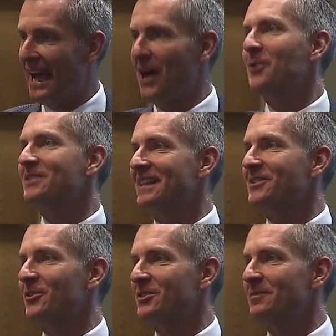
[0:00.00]
house these
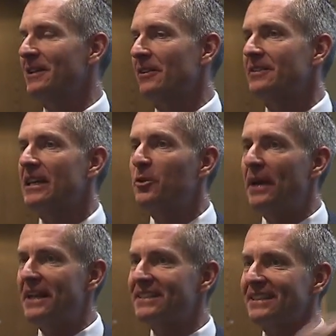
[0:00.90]
sorts of mirrors. And you
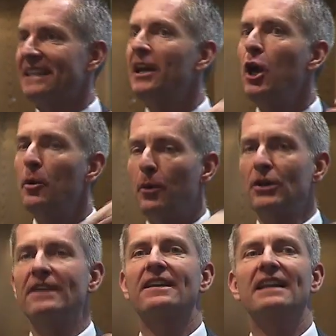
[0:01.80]
basically put
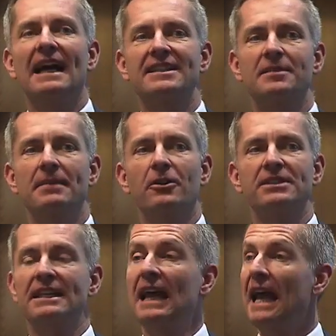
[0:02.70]
in the glass and melt
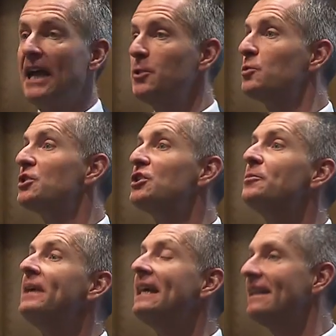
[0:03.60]
it, and you
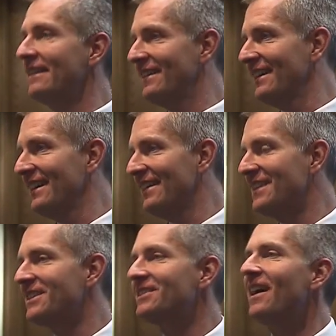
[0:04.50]
spin
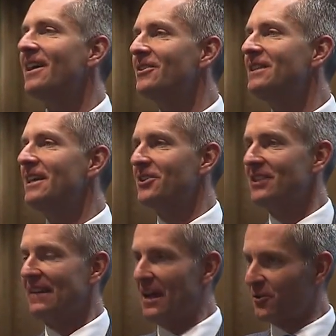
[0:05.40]
this entire dish,
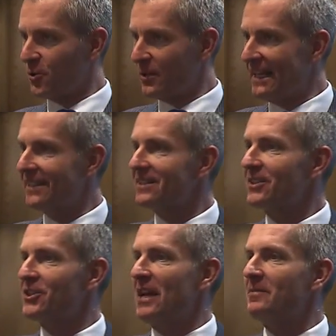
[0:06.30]
and that creates the
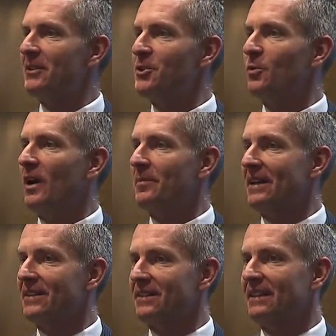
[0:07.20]
shape that you want
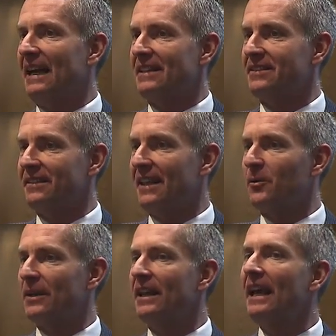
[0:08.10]
because the glass is a
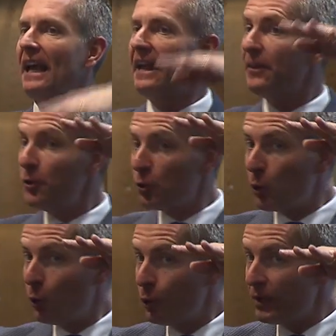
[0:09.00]
liquid. And then you
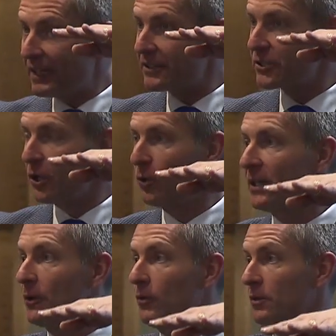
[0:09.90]
cool it
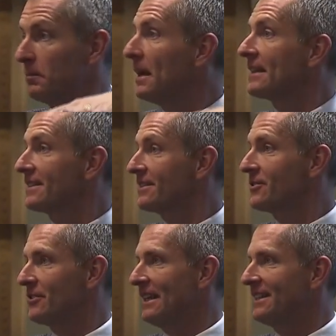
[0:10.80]
slowly over months
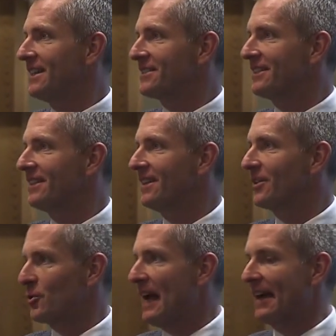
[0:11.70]
so that it doesn't
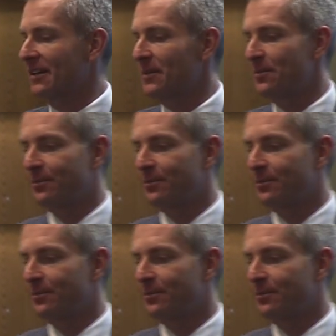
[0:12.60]
crack.